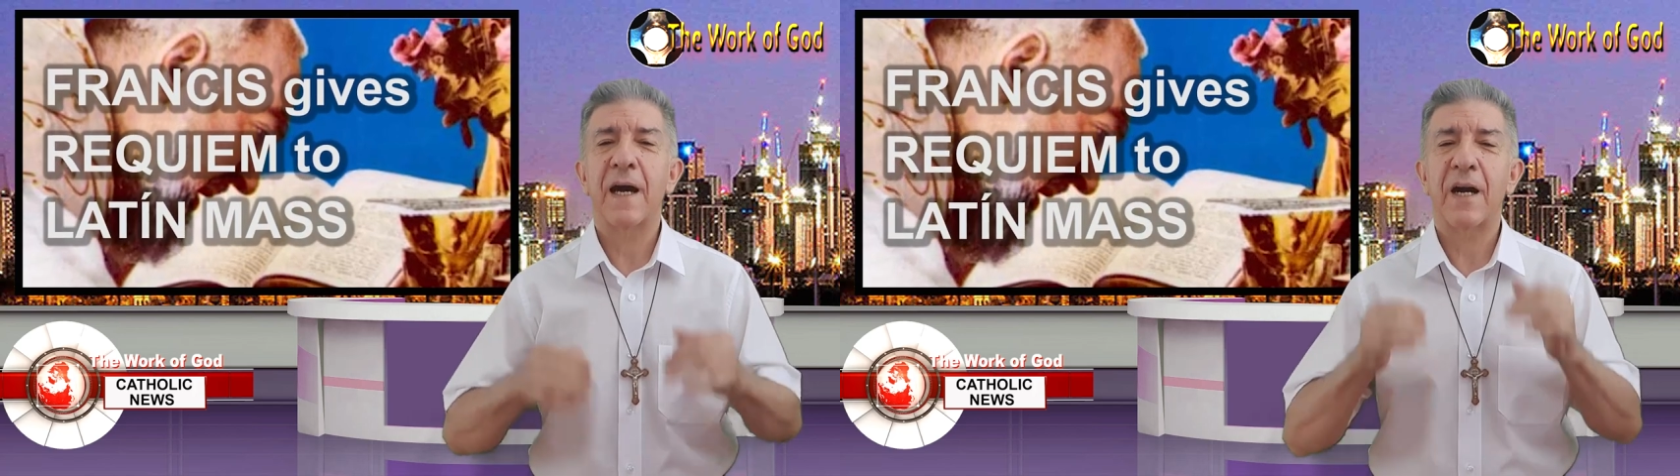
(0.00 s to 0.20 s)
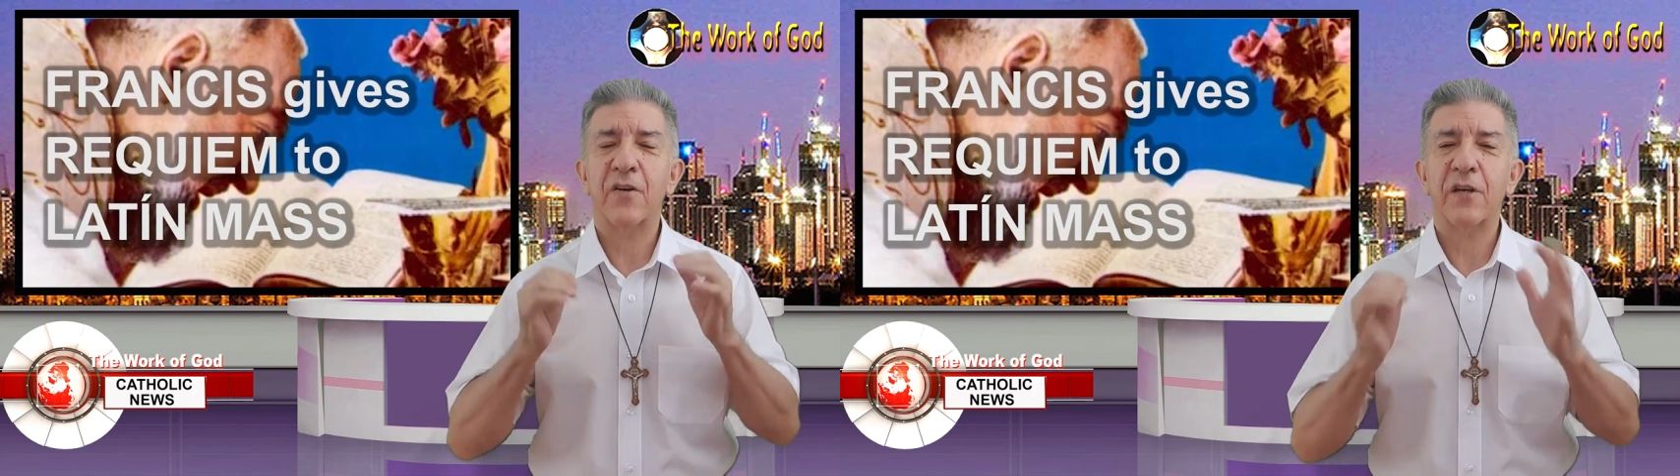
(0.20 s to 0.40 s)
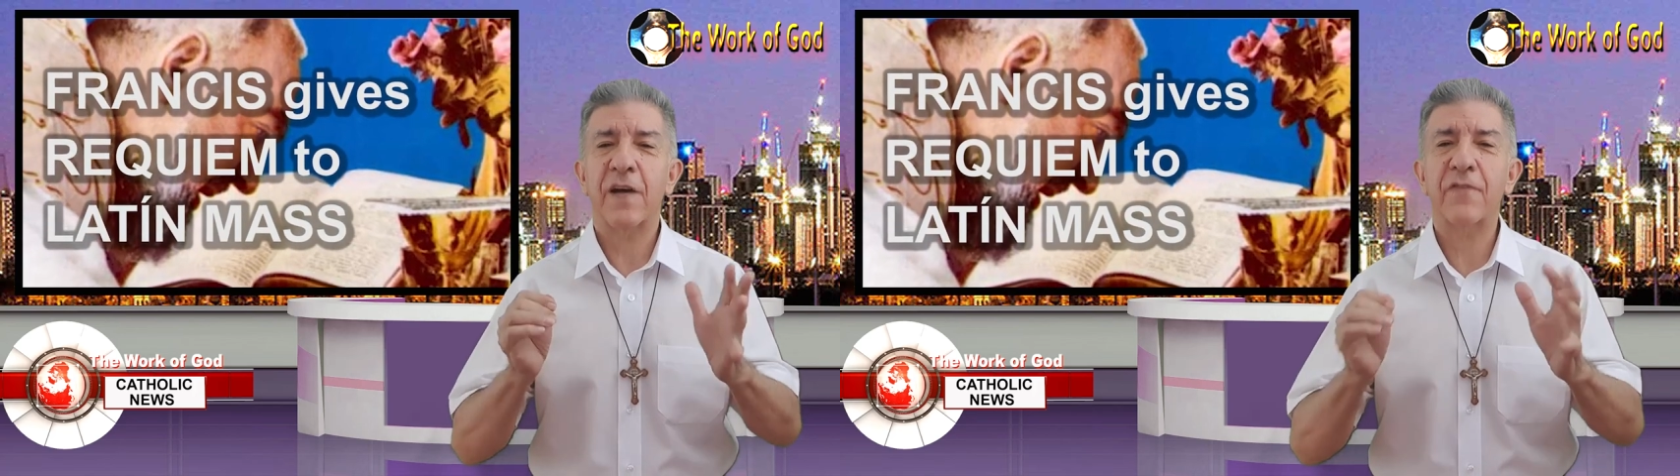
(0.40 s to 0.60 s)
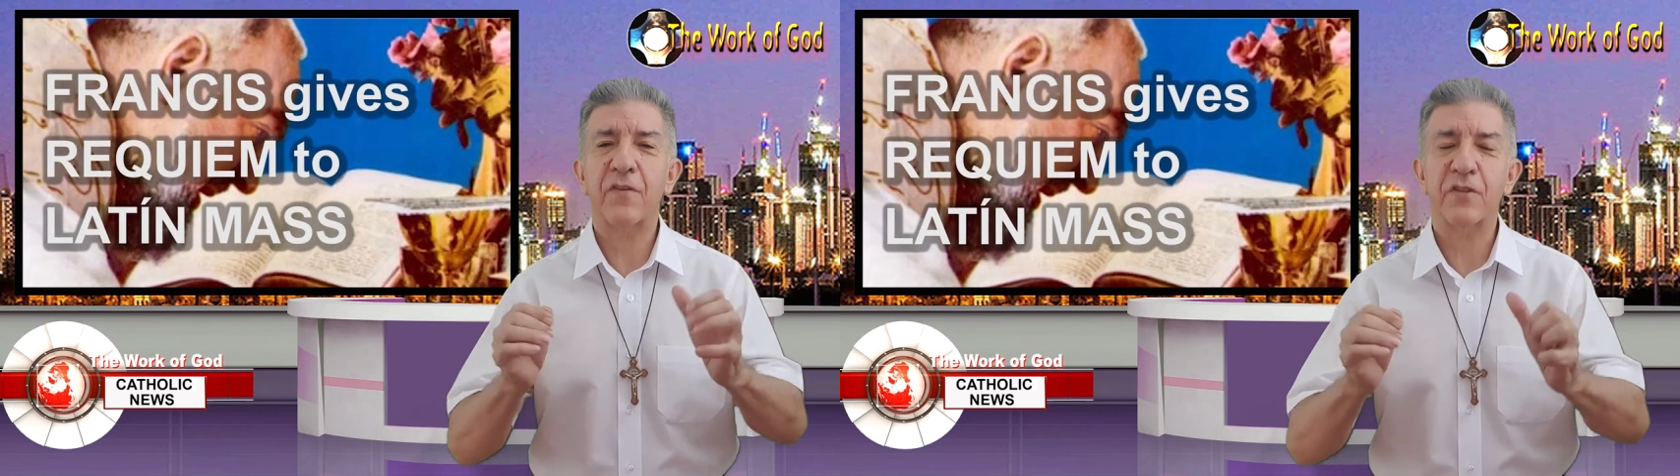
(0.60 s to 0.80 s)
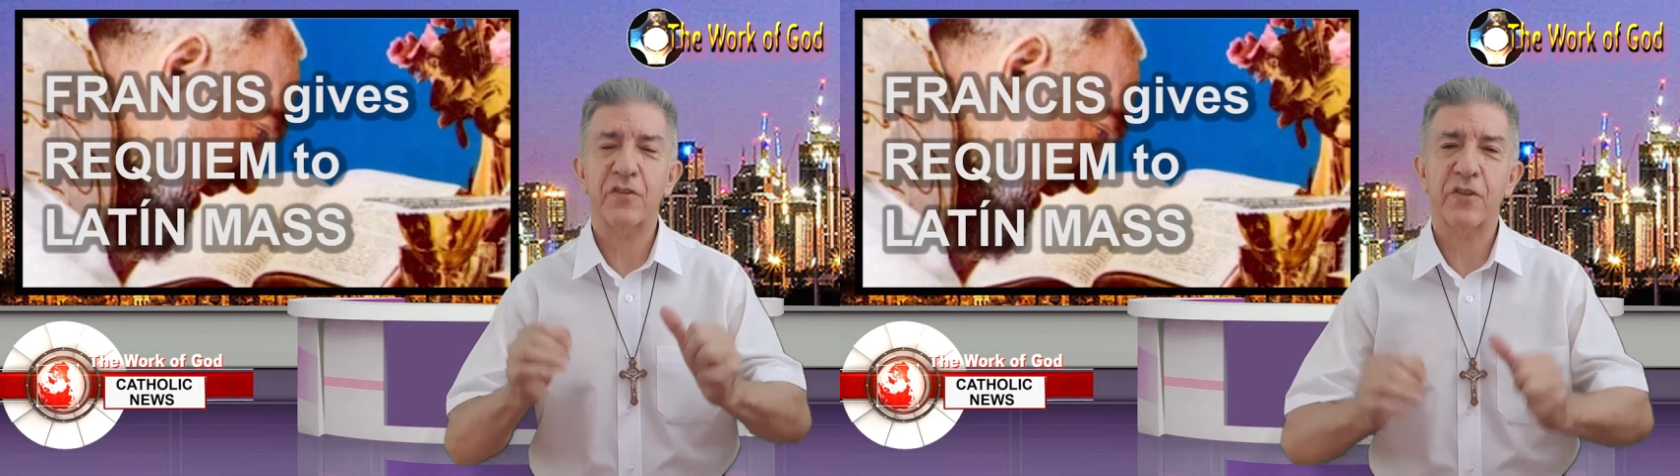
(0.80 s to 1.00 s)
our
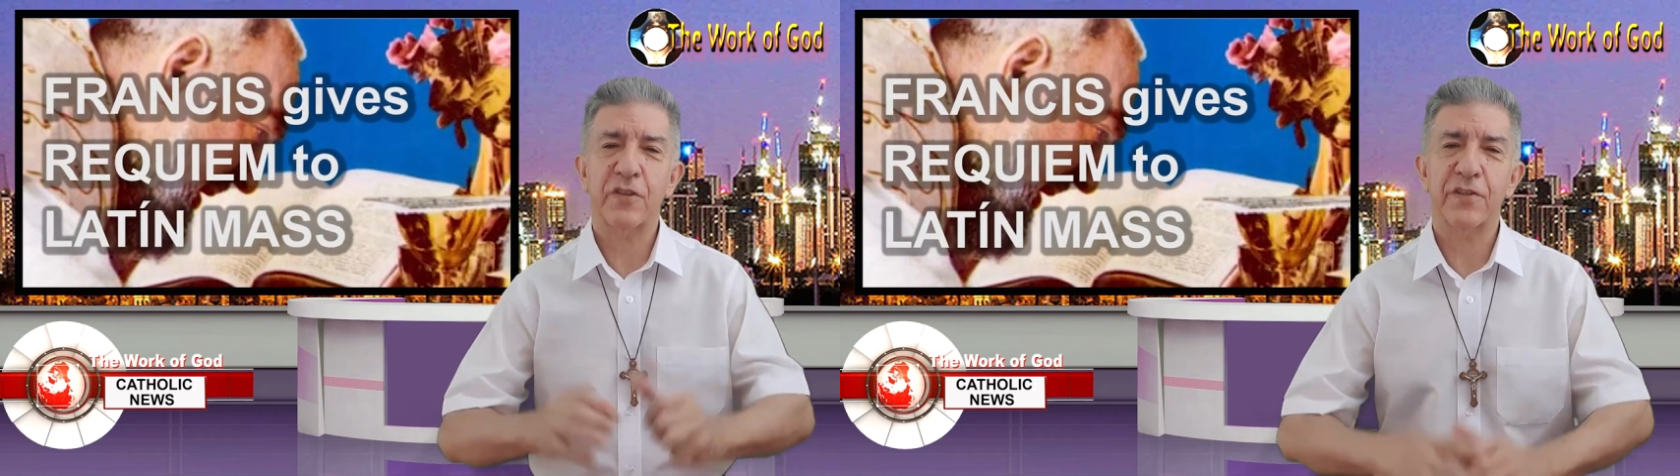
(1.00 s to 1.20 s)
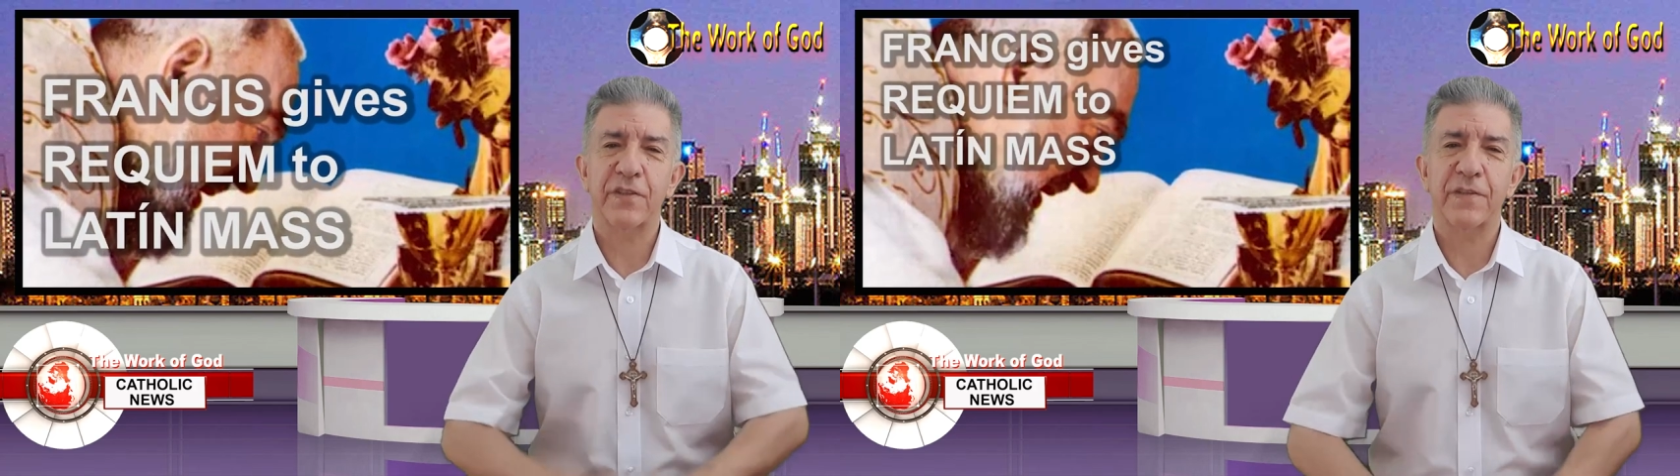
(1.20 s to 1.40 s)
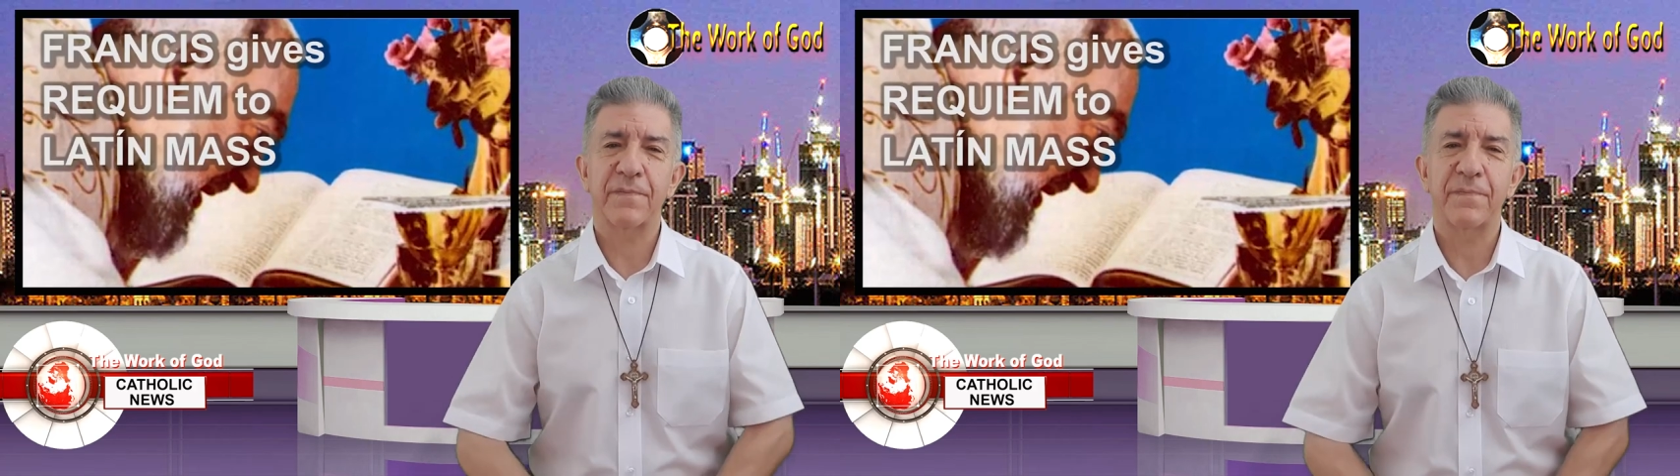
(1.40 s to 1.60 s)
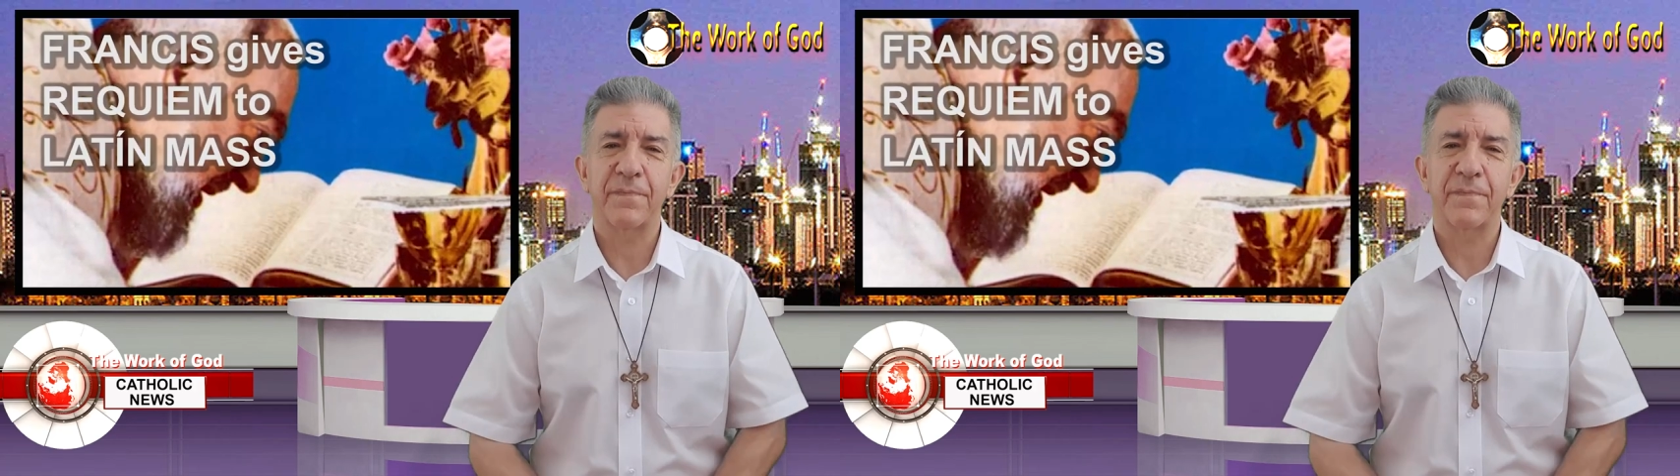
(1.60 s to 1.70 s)
Catholic Church.